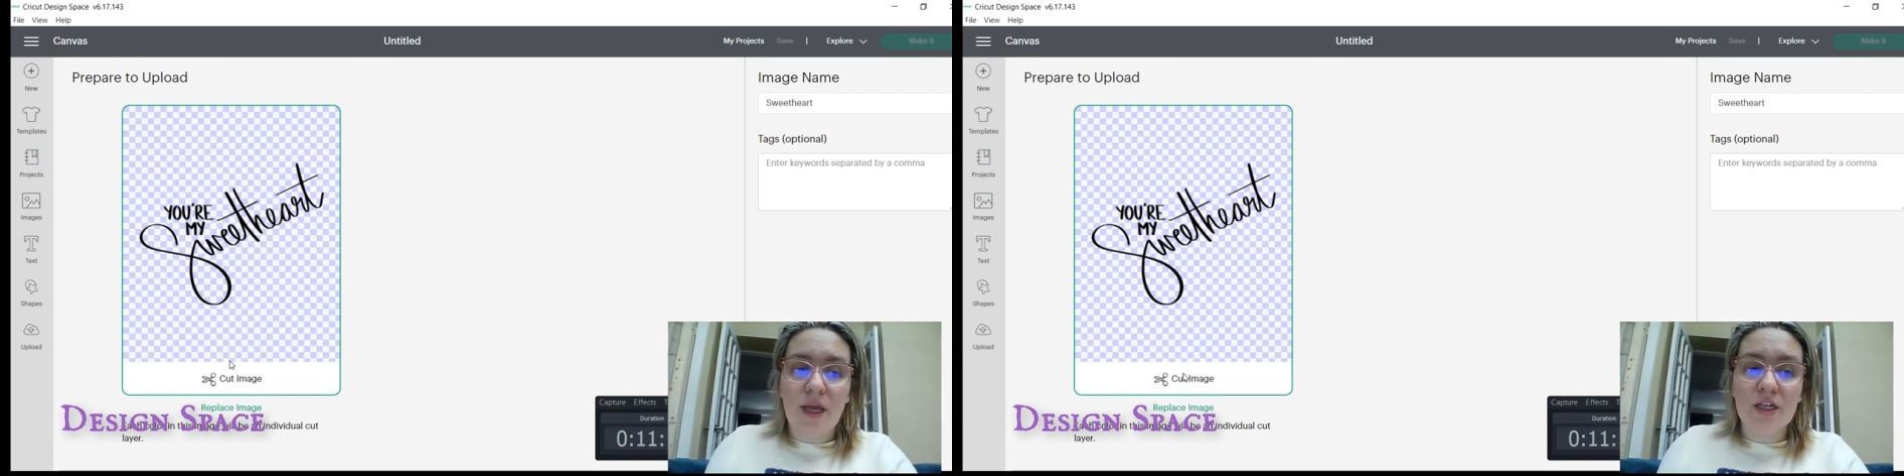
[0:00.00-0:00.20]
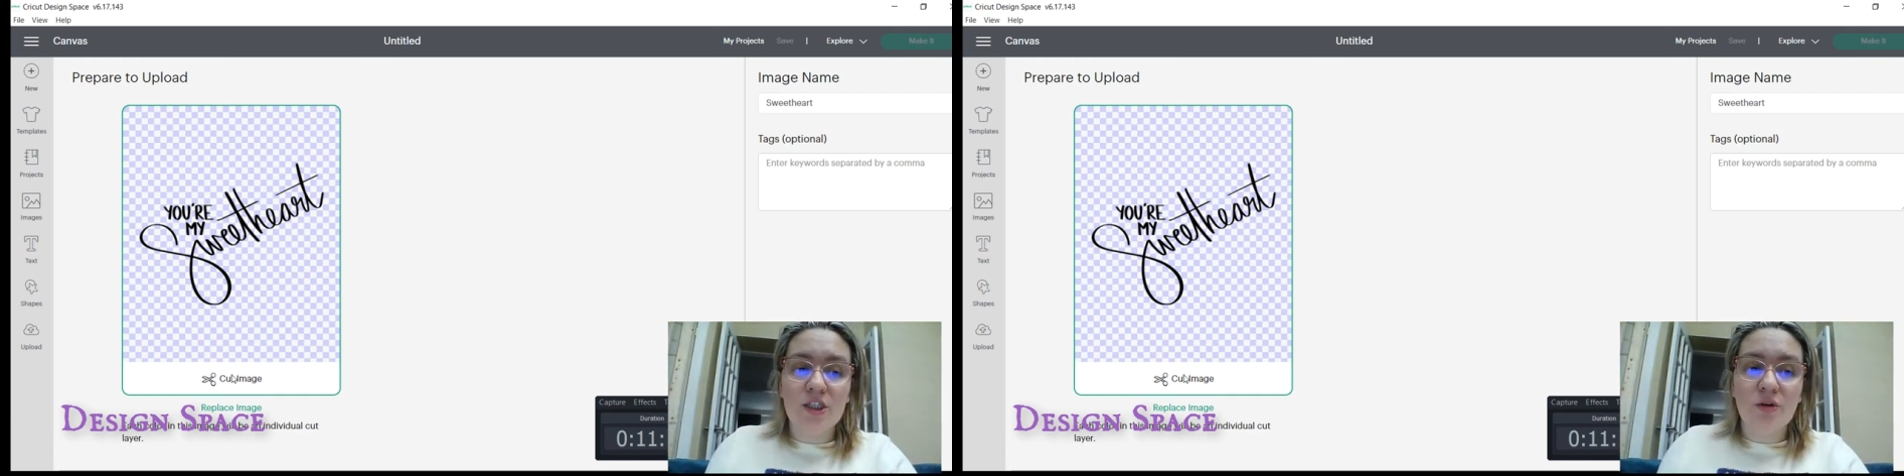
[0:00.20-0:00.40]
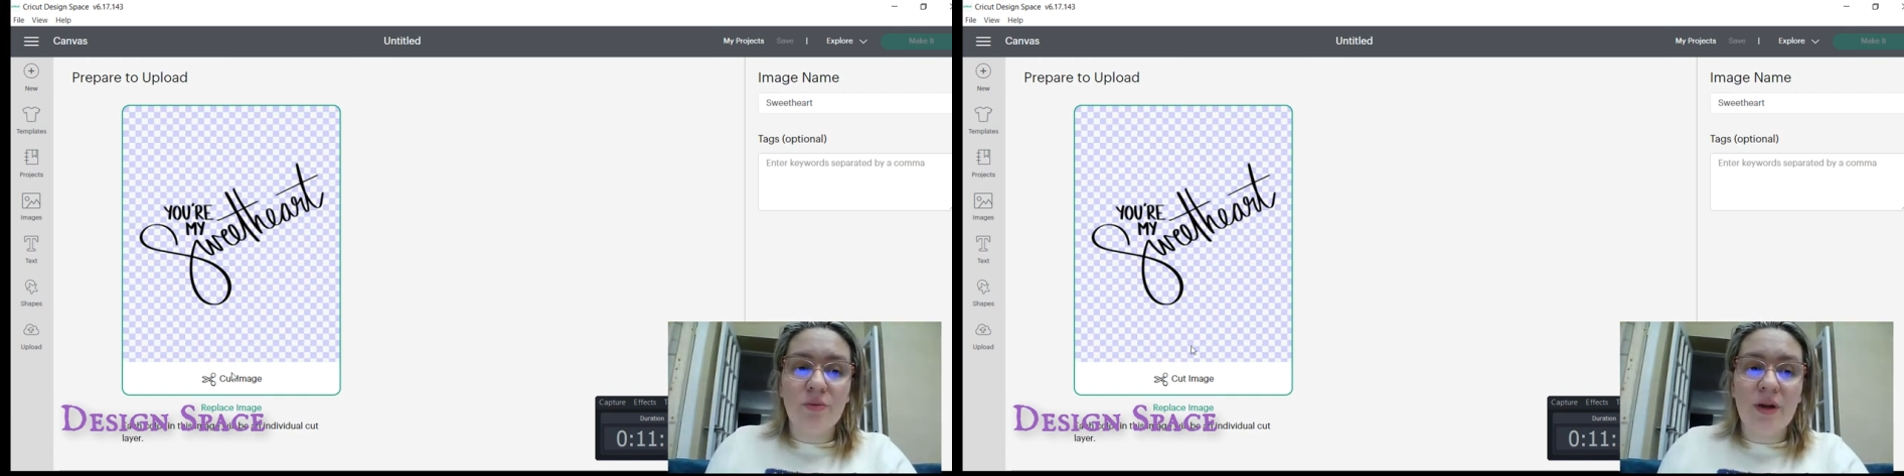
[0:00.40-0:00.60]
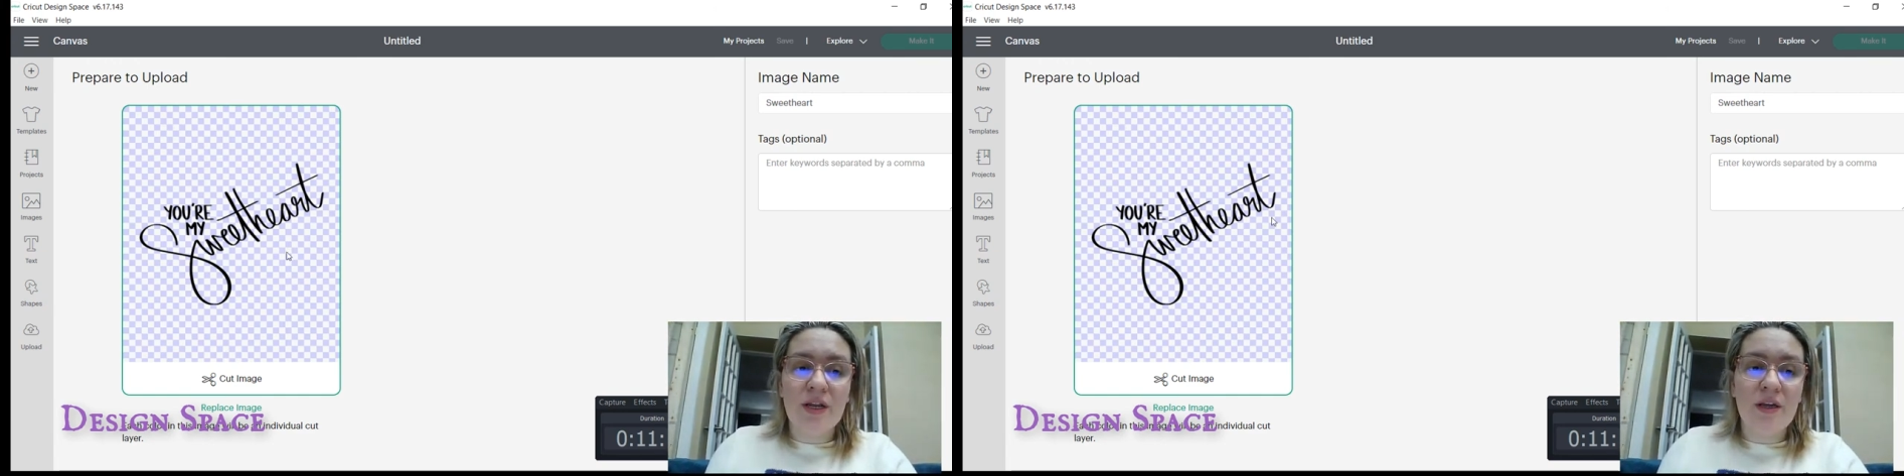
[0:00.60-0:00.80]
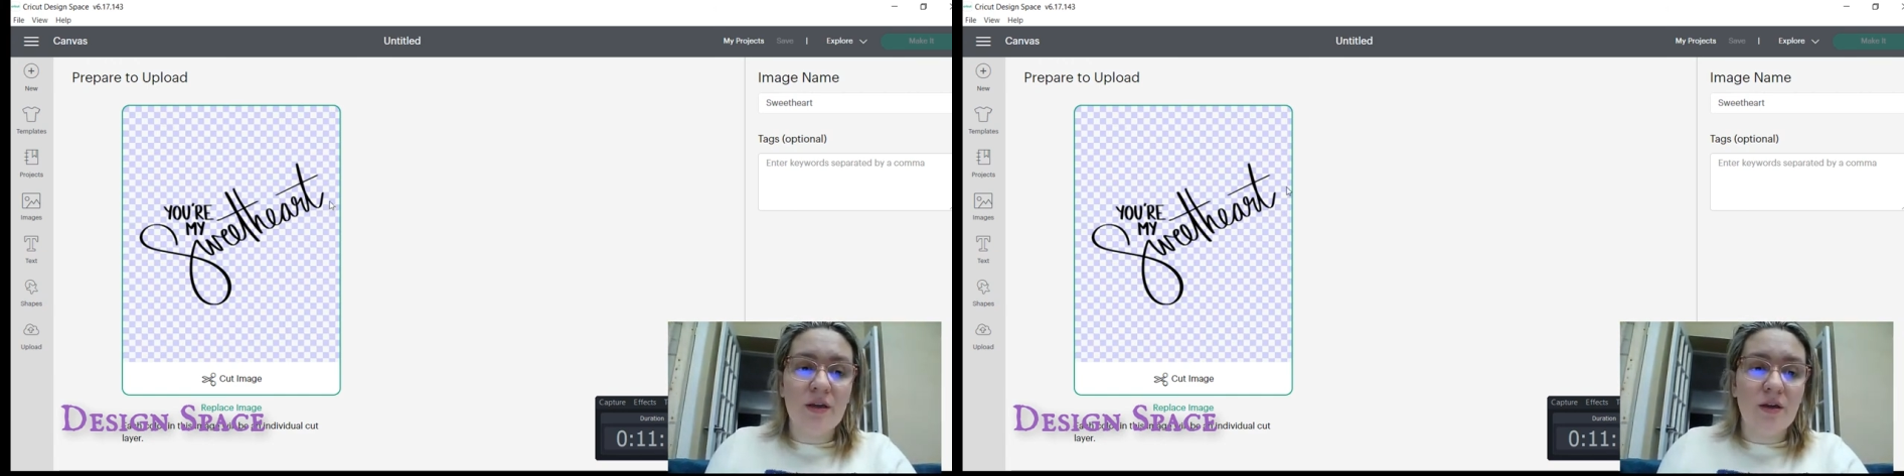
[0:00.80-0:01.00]
It's
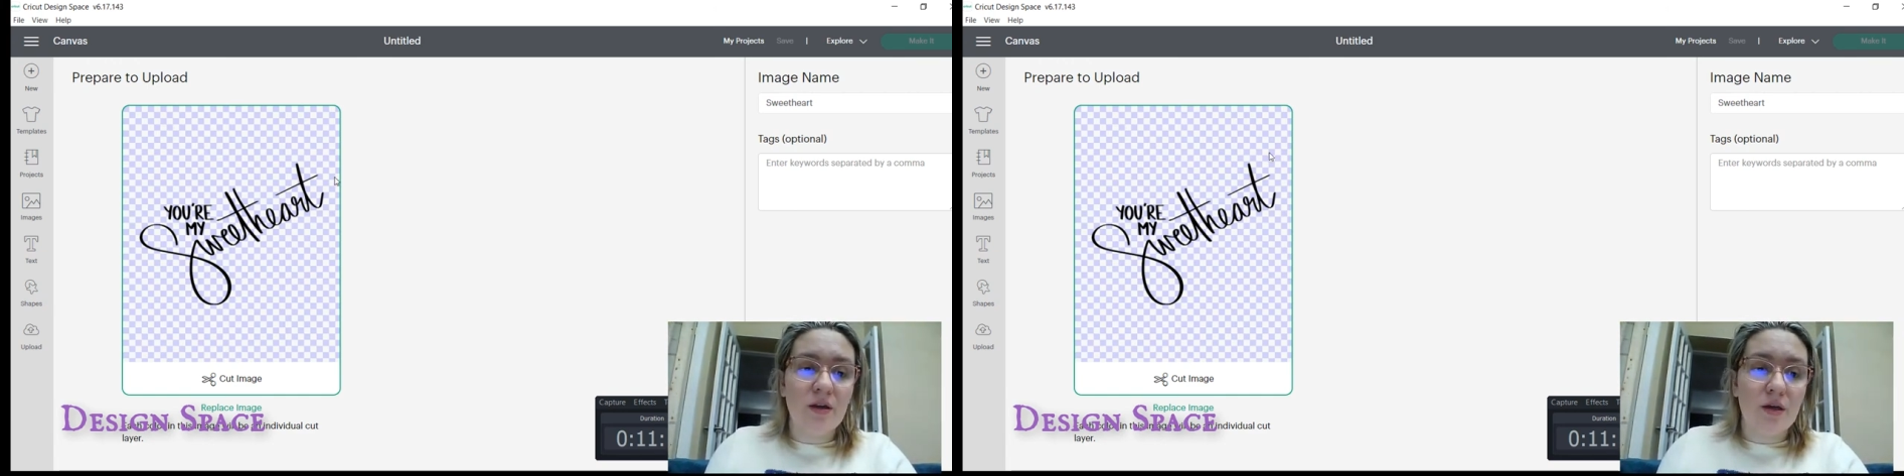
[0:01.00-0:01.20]
already